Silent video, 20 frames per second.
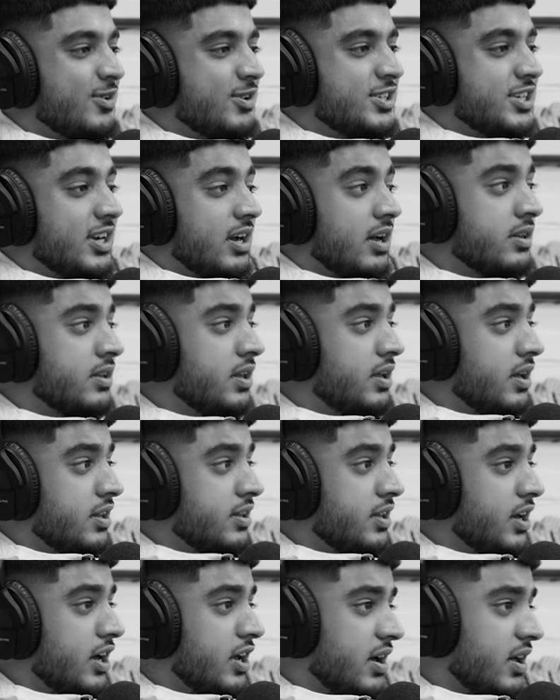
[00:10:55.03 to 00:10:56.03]
good chat,
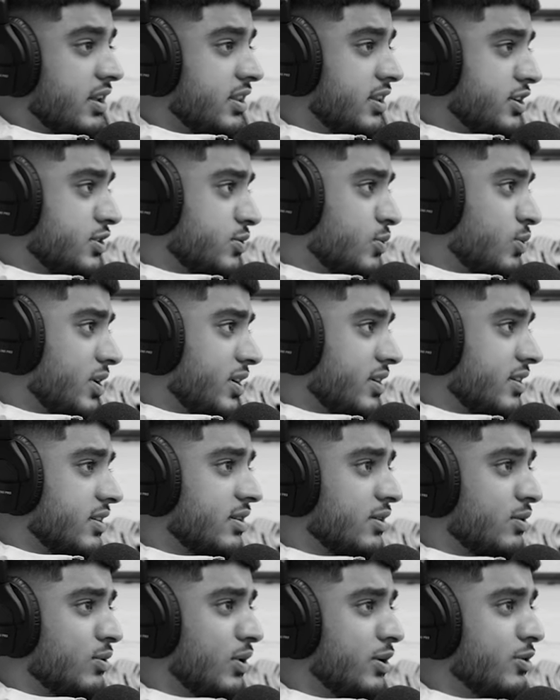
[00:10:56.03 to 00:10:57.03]
and they're quite
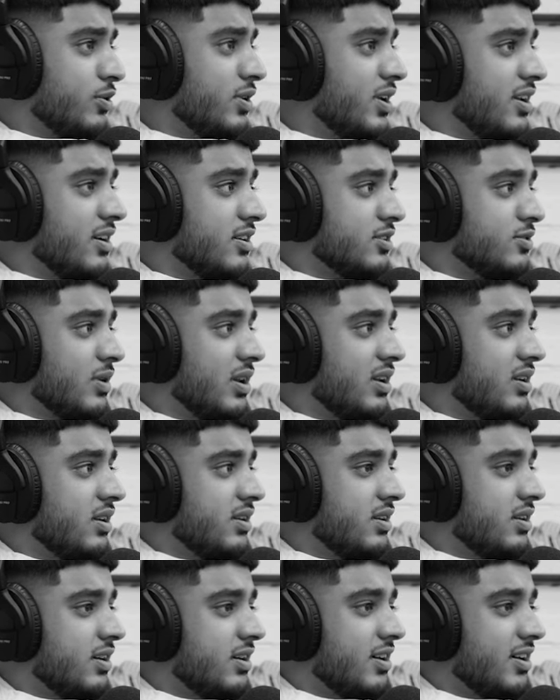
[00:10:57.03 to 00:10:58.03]
good at it as well.
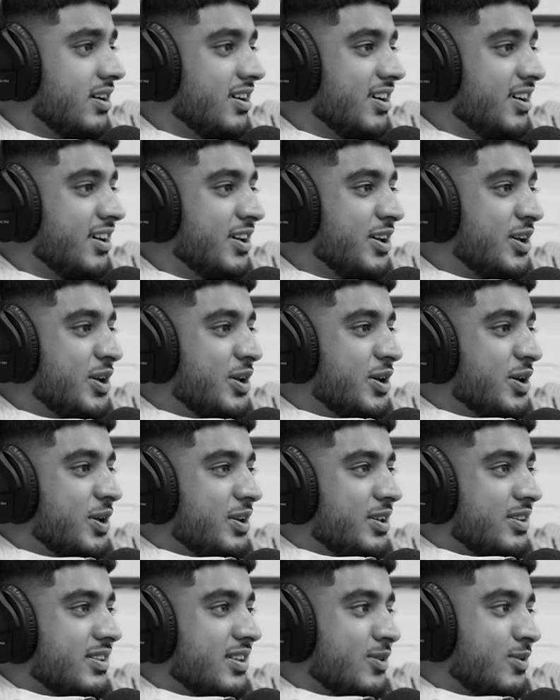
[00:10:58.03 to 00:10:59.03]

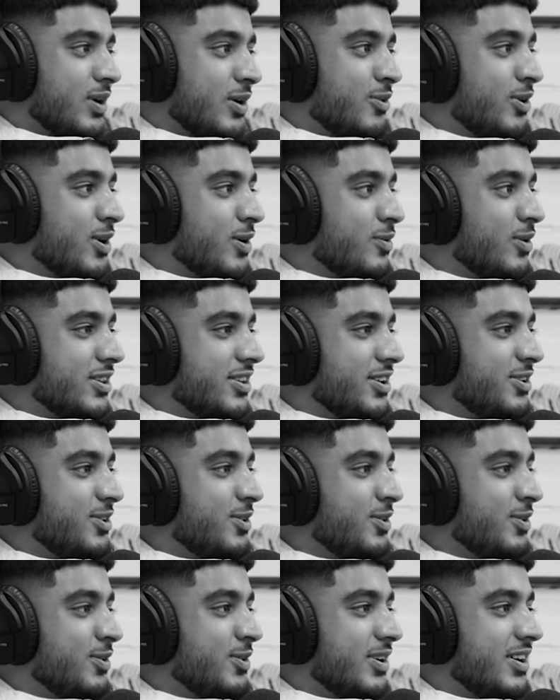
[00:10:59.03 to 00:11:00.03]
They're quite good at what they
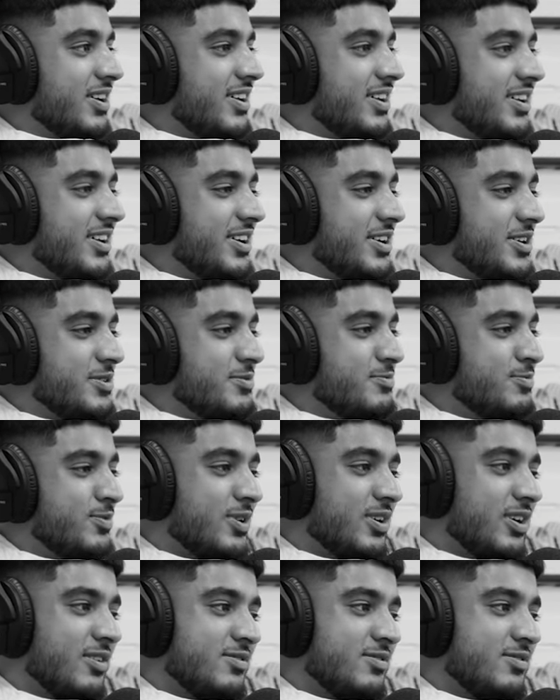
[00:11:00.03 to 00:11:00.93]
do, but